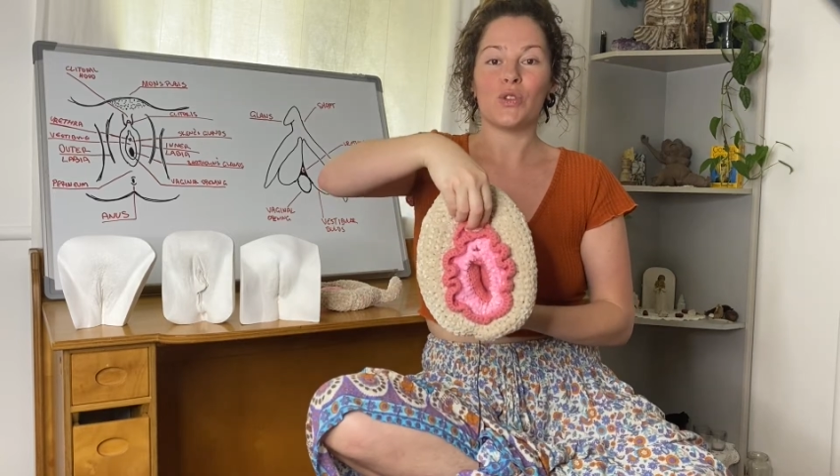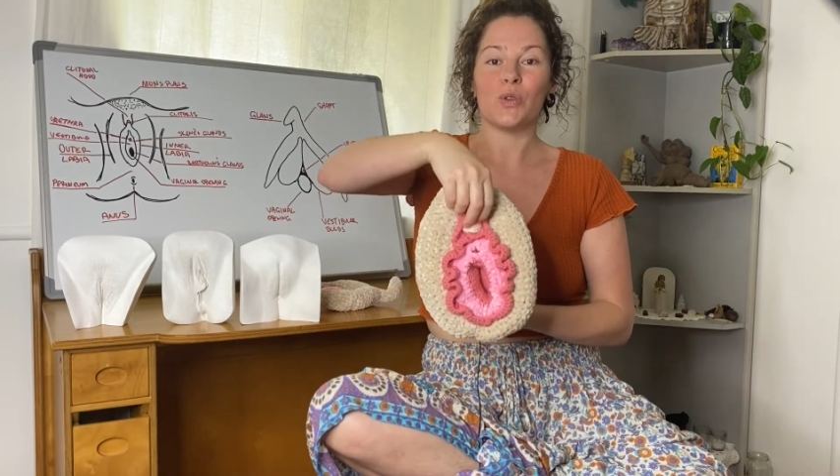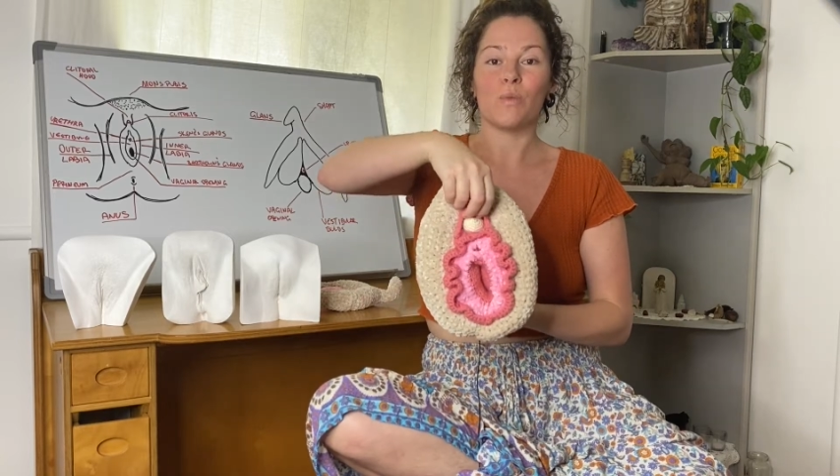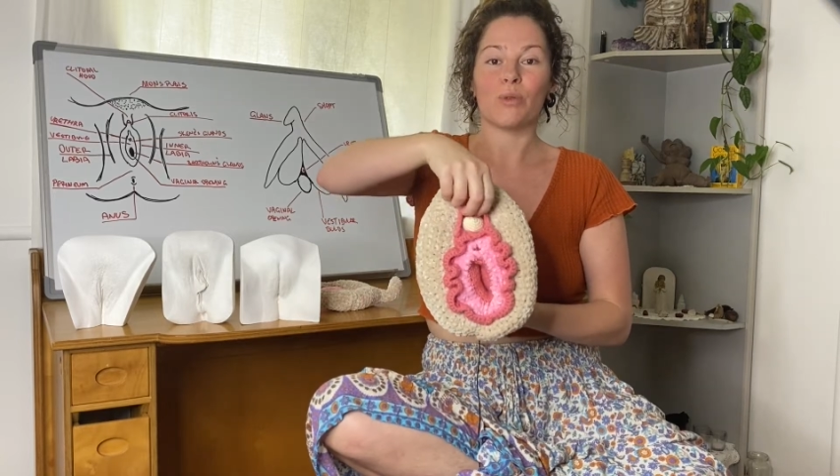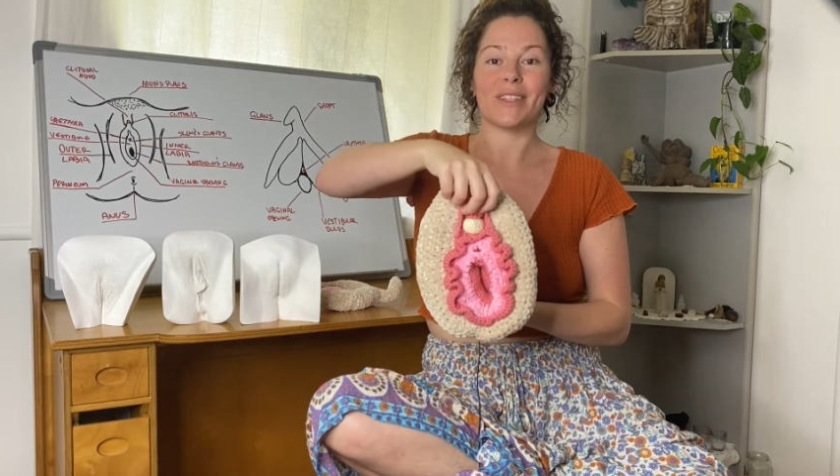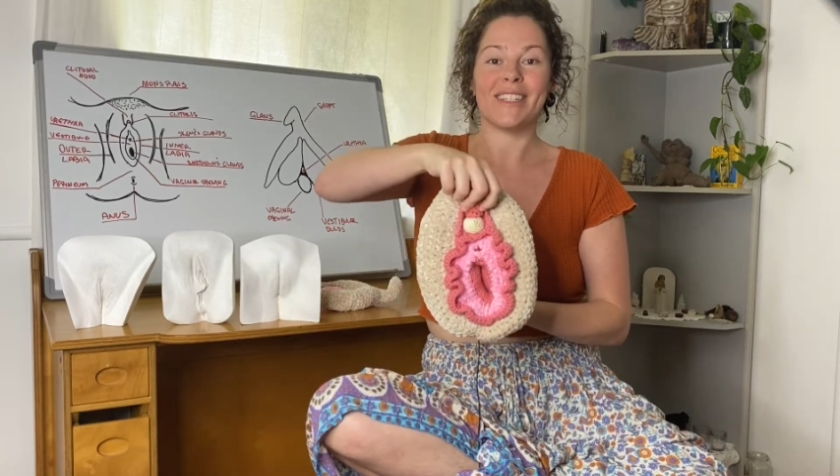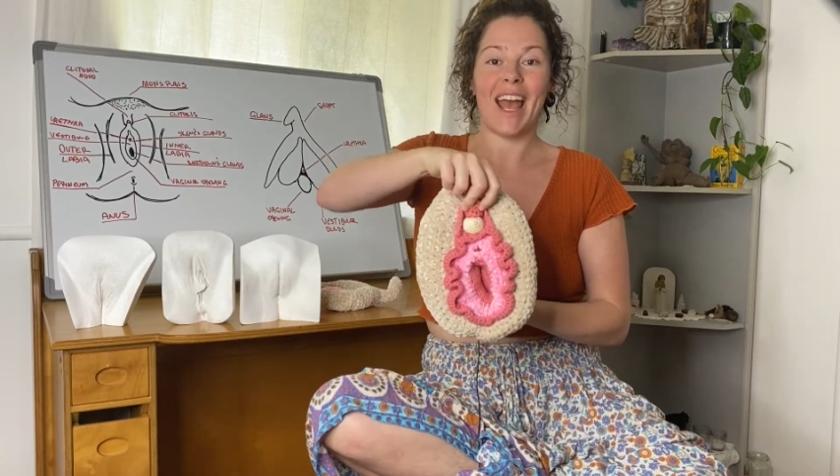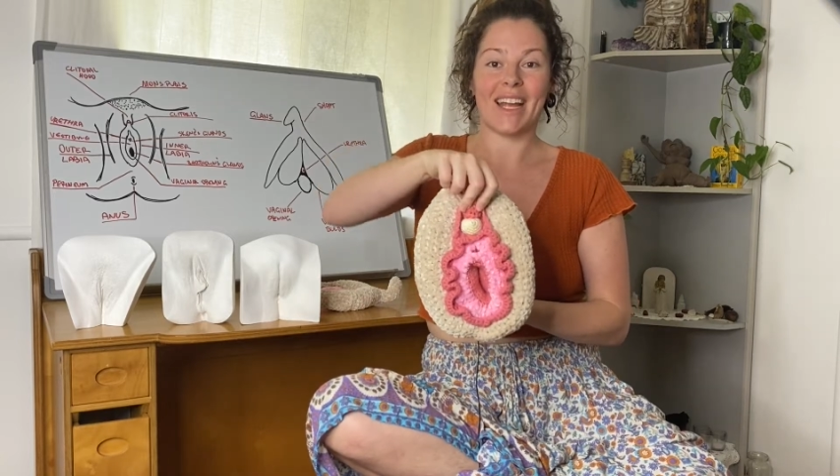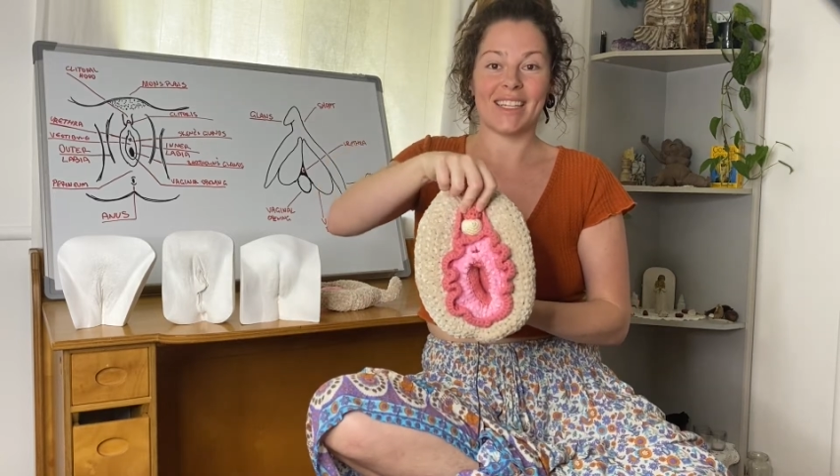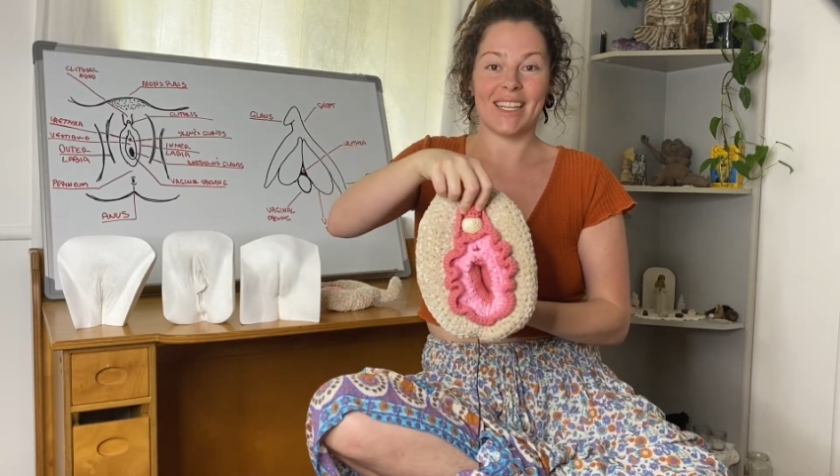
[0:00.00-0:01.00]
to
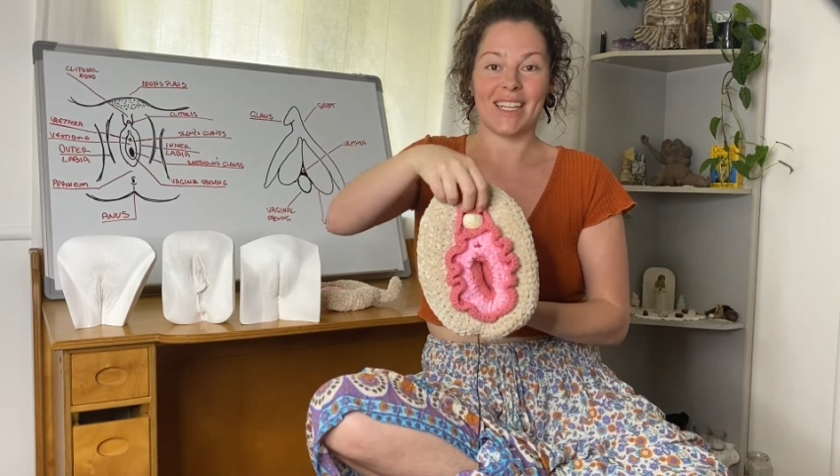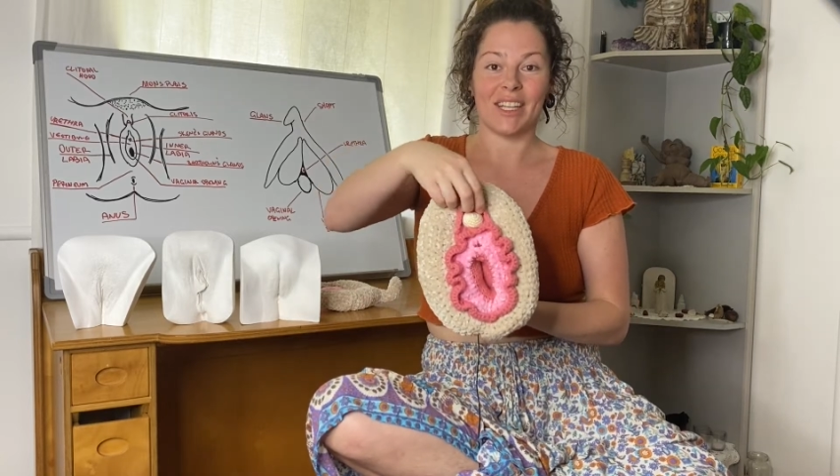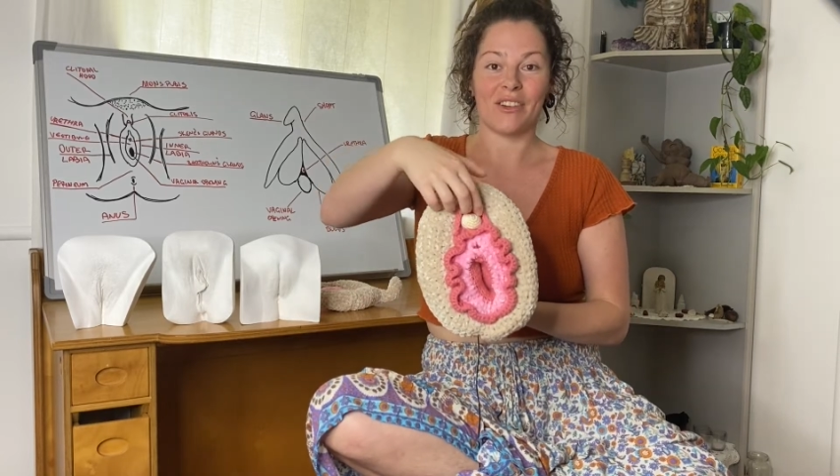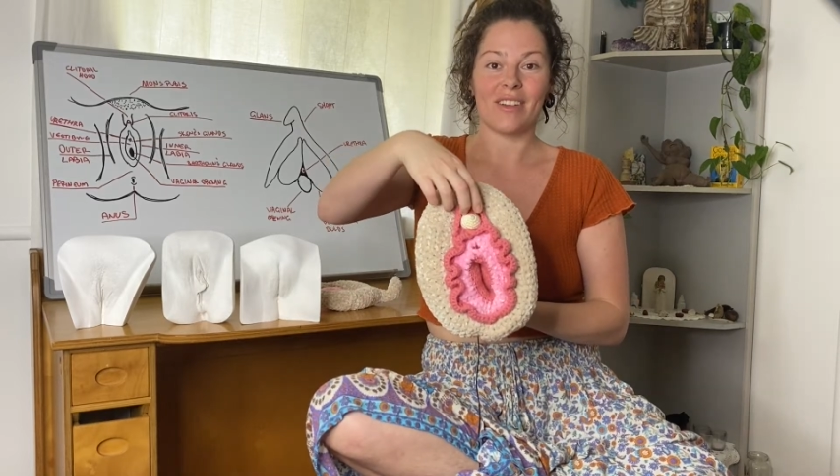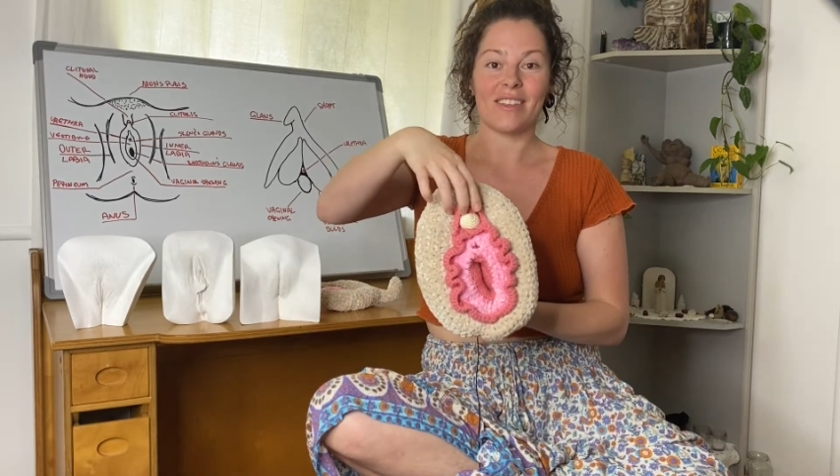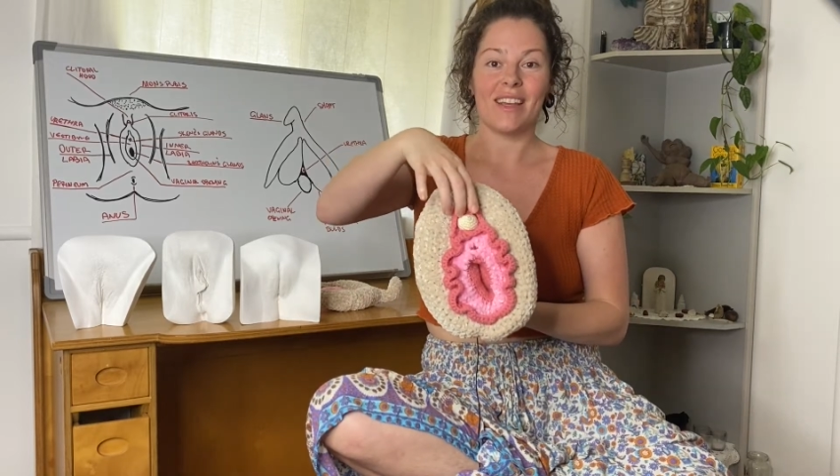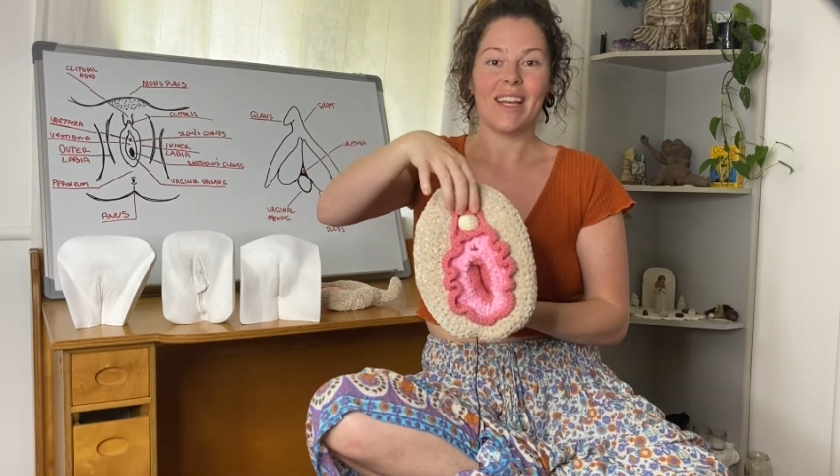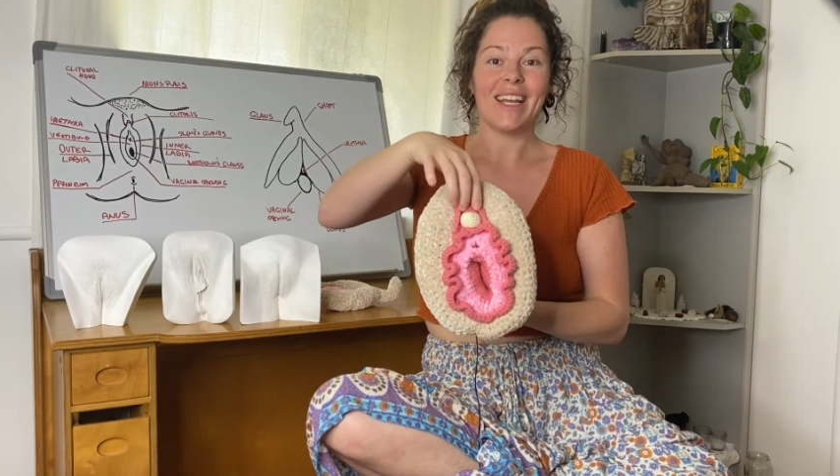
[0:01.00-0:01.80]
protect the clitoris.